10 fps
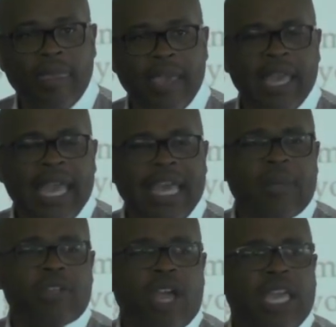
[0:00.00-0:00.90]
Yeah, and
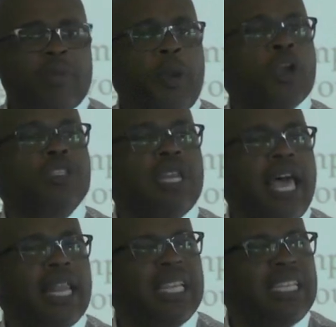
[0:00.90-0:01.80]
I'm talking in
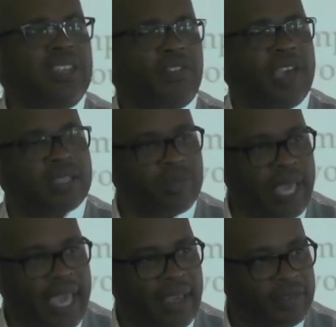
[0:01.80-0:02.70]
personality defects
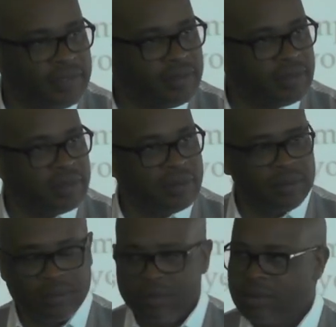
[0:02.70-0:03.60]
we have.
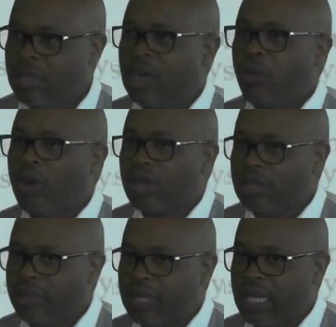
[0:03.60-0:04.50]
You got to work
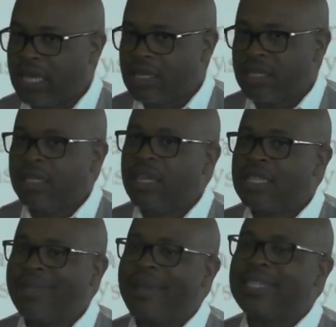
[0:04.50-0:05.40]
on them things.
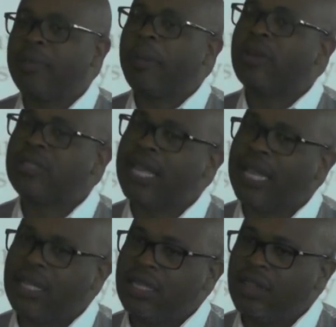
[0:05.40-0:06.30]
Somebody say
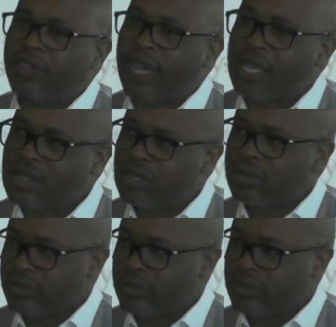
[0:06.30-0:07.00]
personality defects.